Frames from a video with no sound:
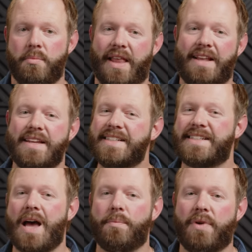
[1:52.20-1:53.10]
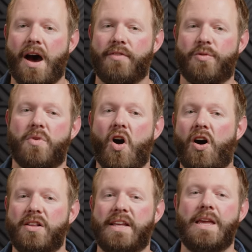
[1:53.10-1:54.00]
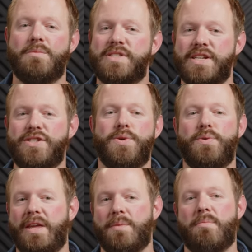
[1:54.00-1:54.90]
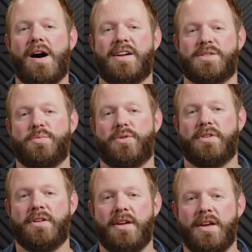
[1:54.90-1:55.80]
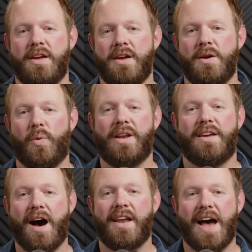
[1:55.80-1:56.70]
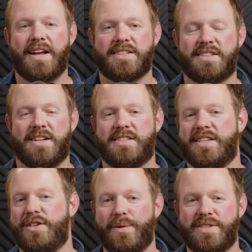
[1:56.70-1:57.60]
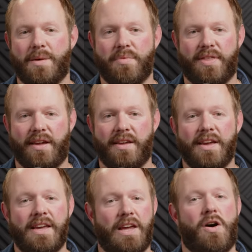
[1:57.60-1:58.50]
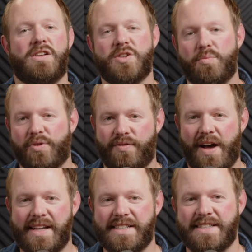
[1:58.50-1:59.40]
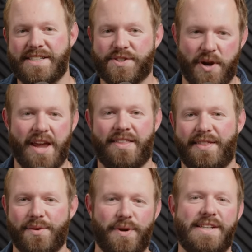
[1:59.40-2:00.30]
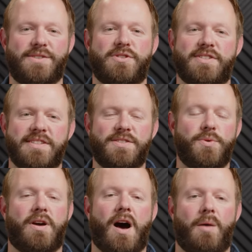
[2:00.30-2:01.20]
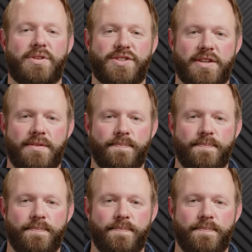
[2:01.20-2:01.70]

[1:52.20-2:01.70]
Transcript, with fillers: but that didn't stop God from calling him to do the impossible. When God asks us to do something, he also provides the strength and the resources to accomplish it.